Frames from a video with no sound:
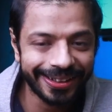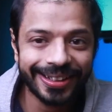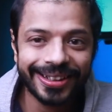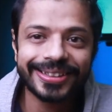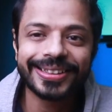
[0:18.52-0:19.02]

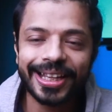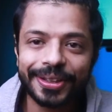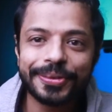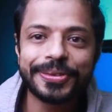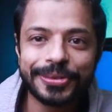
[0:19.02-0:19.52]
Daria,
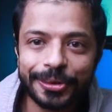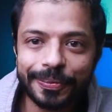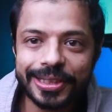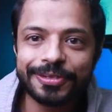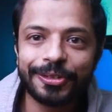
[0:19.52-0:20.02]
thank you so
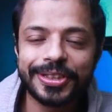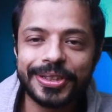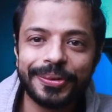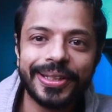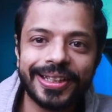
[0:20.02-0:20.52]
much for
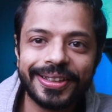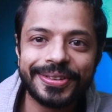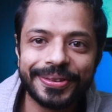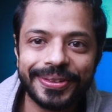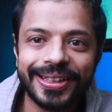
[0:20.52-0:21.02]
tuning
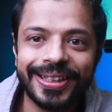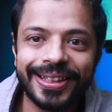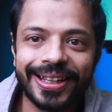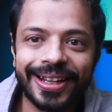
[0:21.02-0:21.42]
in today.